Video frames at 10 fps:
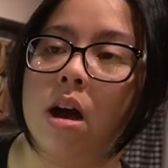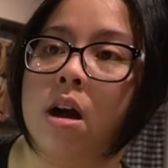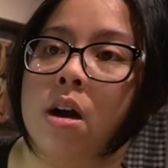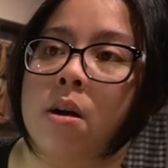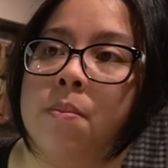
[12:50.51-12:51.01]

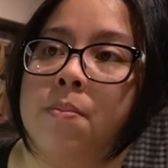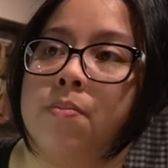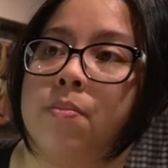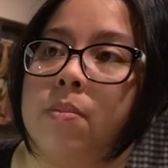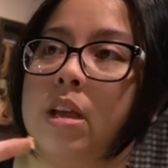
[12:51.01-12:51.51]
Um,
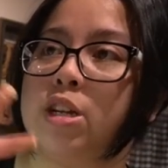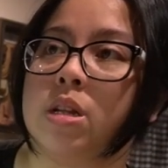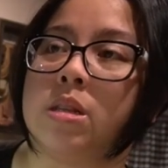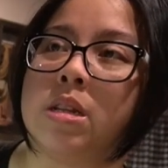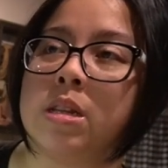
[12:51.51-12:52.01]
it
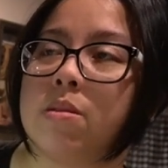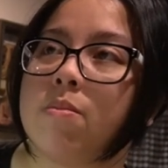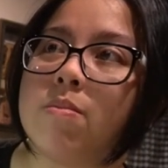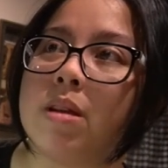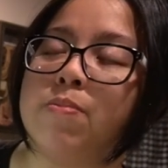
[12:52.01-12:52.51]
just the,
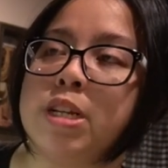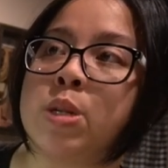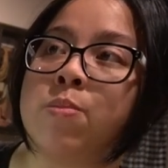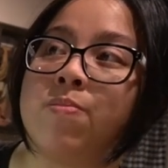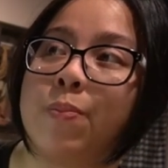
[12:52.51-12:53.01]
it
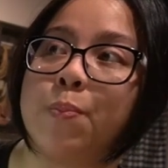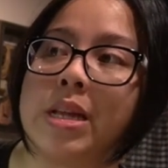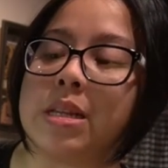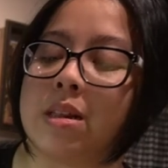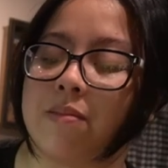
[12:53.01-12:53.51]
just
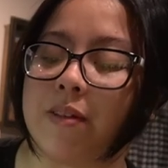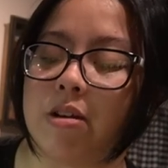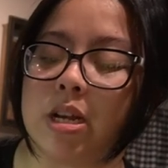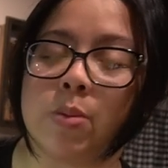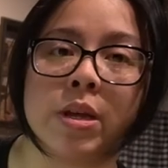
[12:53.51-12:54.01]
basically
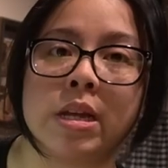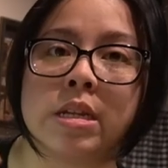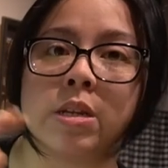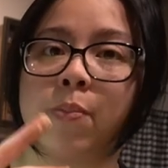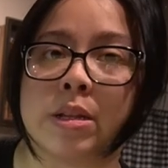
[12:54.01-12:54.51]
varies because
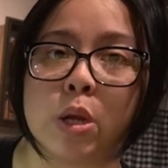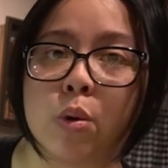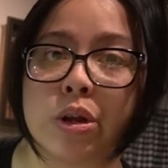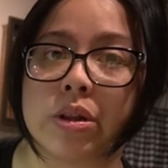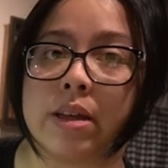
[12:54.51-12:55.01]
it depends on
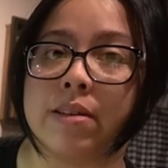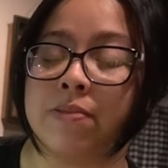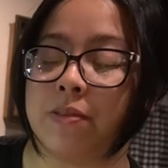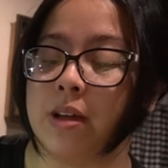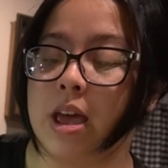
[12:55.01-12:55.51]
where you live